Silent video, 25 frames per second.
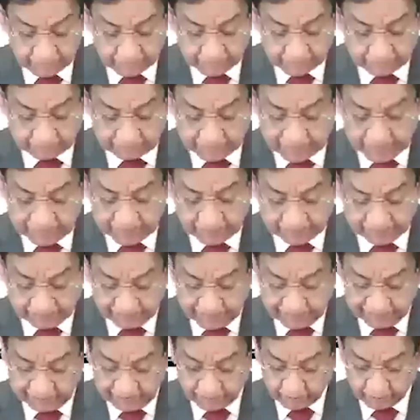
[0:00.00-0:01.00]
parrot
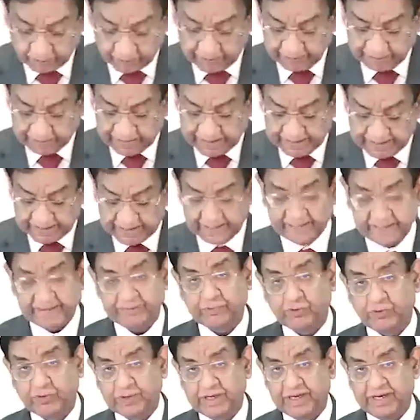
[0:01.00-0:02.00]
fever or chlamydia
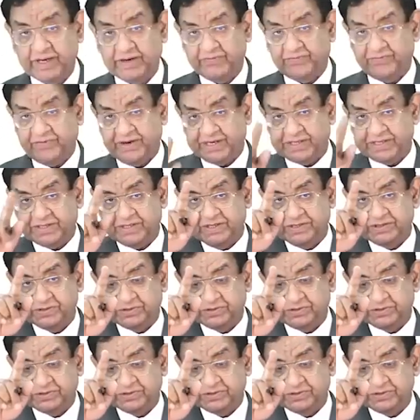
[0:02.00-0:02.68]
pneumonia infection is